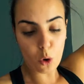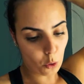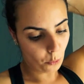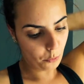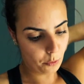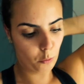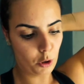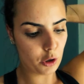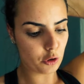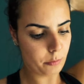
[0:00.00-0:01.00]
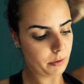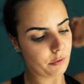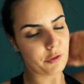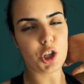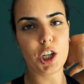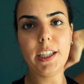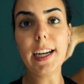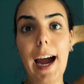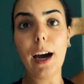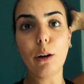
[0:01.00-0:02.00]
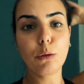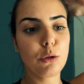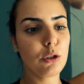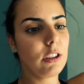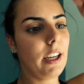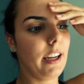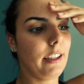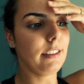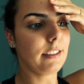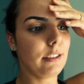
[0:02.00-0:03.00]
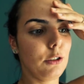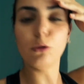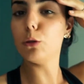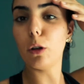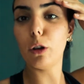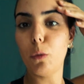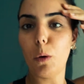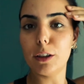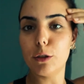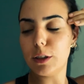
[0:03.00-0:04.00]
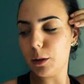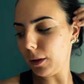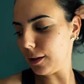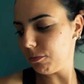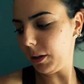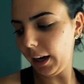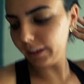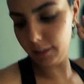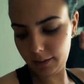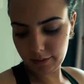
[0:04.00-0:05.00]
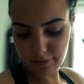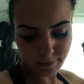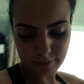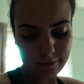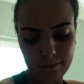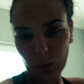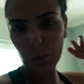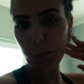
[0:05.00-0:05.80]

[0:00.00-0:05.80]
So the wardrobe is officially out and you don't want to see what's behind. No.